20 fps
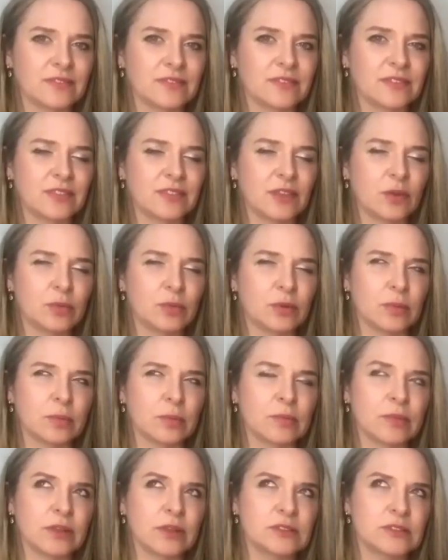No
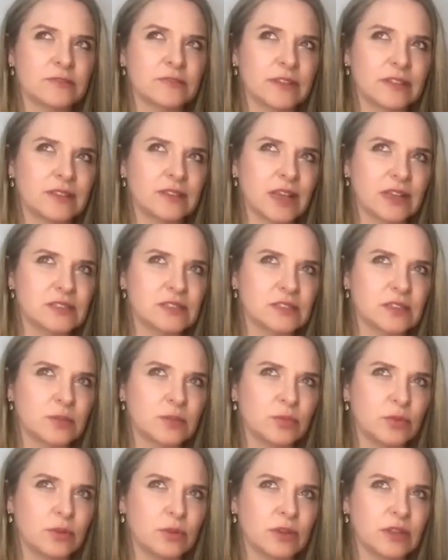problem. There's a fantastic
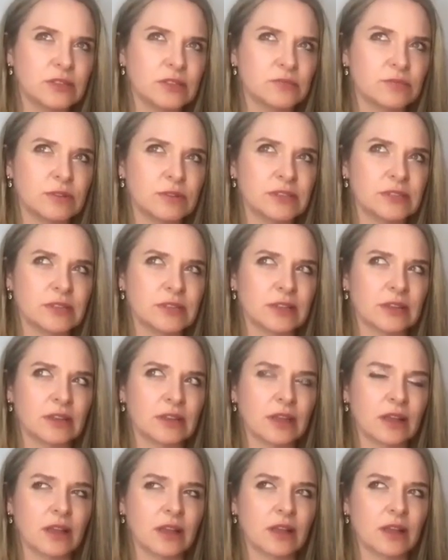book he's written
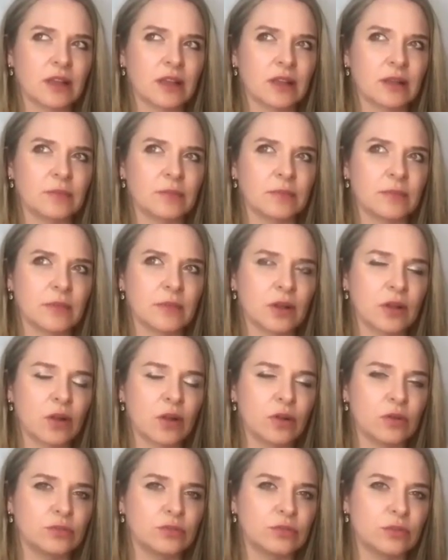
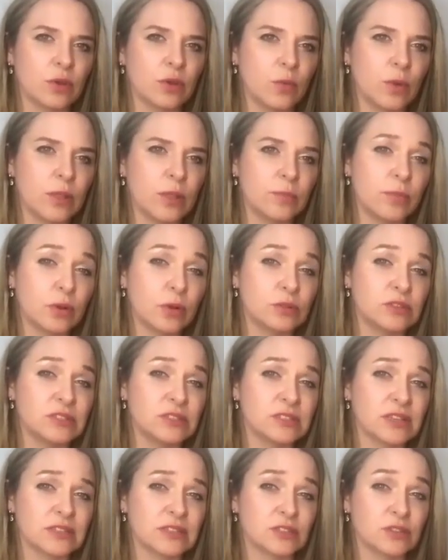called When Body
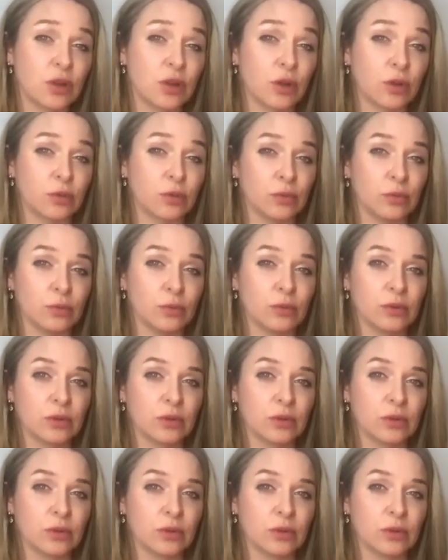Says No.